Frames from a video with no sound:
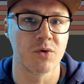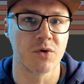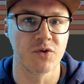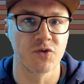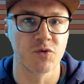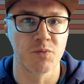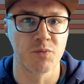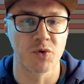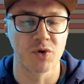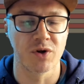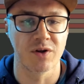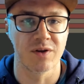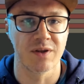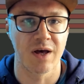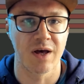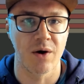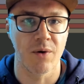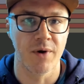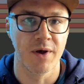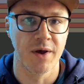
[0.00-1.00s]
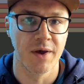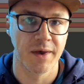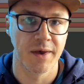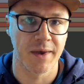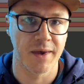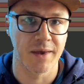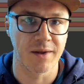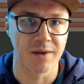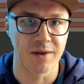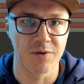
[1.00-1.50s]
put it now
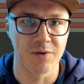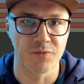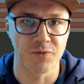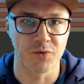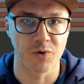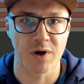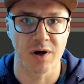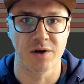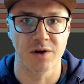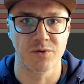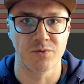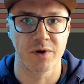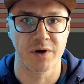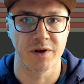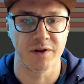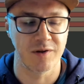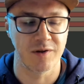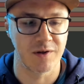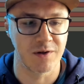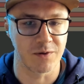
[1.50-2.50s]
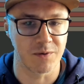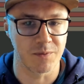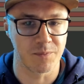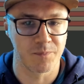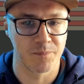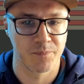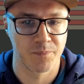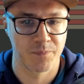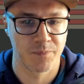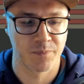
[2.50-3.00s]
in an info card right here.
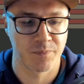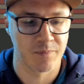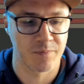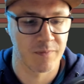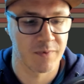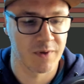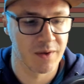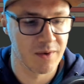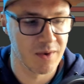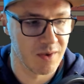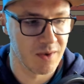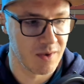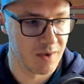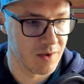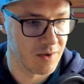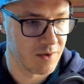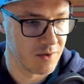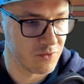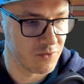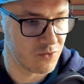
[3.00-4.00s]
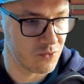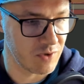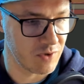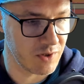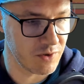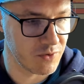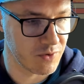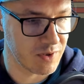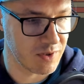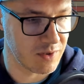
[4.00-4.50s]
So there
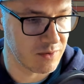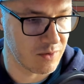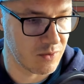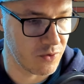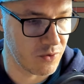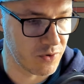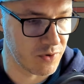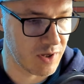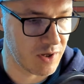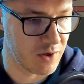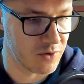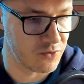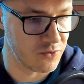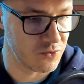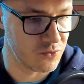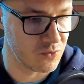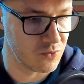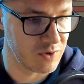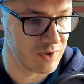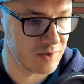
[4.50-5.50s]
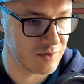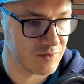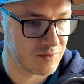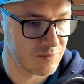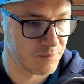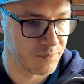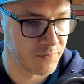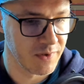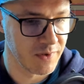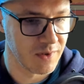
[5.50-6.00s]
you can learn how to do this.
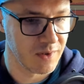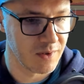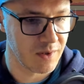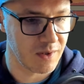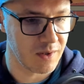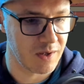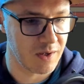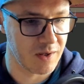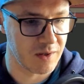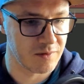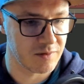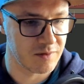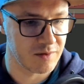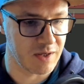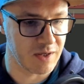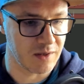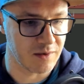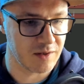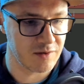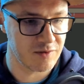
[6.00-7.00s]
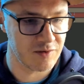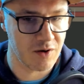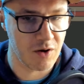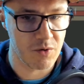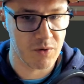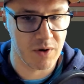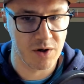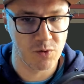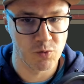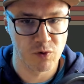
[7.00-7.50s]
And yeah, that's how
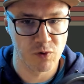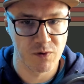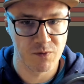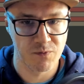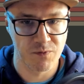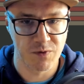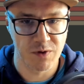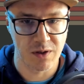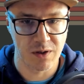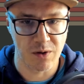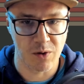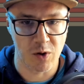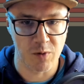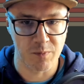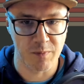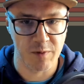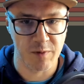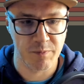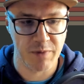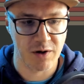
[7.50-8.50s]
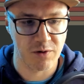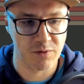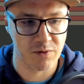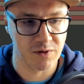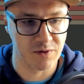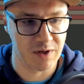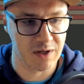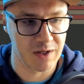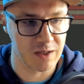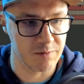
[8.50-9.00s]
I reveal all my background
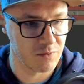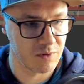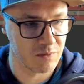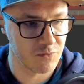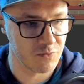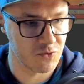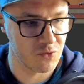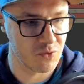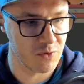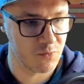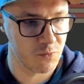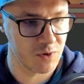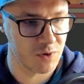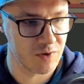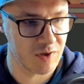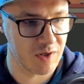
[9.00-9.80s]
elements. So if we take a